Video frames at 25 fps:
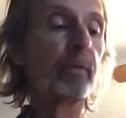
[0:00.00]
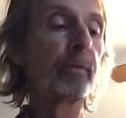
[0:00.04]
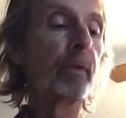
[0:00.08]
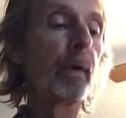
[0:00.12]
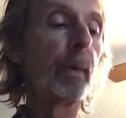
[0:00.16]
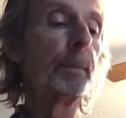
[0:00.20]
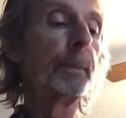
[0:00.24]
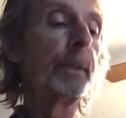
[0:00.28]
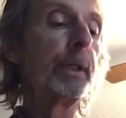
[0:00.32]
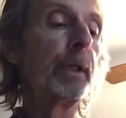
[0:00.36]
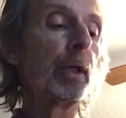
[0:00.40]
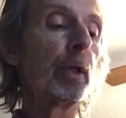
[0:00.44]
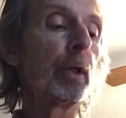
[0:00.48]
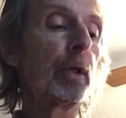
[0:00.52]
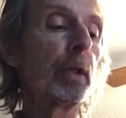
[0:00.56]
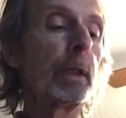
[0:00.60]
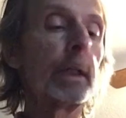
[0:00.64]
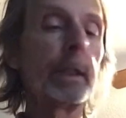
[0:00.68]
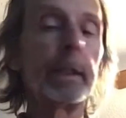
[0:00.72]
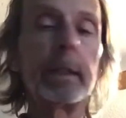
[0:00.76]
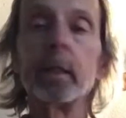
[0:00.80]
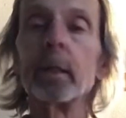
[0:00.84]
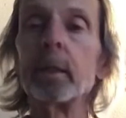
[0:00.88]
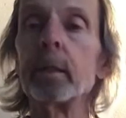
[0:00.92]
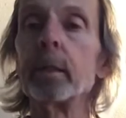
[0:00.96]
from the
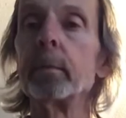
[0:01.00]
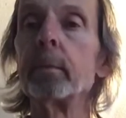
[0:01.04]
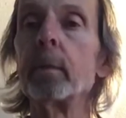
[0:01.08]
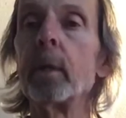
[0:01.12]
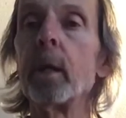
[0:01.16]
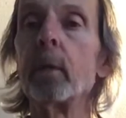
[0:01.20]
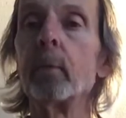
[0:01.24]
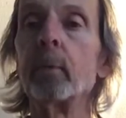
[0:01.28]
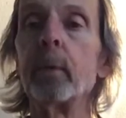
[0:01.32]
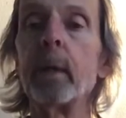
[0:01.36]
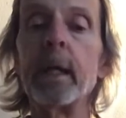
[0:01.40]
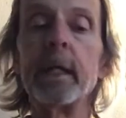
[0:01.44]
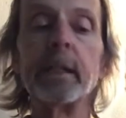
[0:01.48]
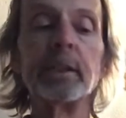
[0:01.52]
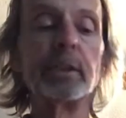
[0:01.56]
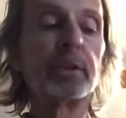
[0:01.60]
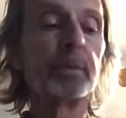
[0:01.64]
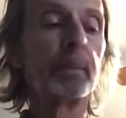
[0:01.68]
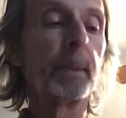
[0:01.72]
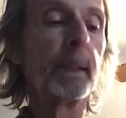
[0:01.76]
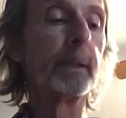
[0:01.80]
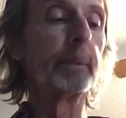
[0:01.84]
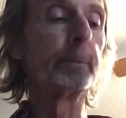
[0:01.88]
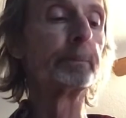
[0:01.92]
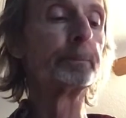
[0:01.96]
earlier
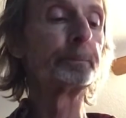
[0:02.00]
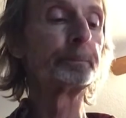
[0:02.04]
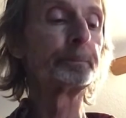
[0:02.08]
arrangement.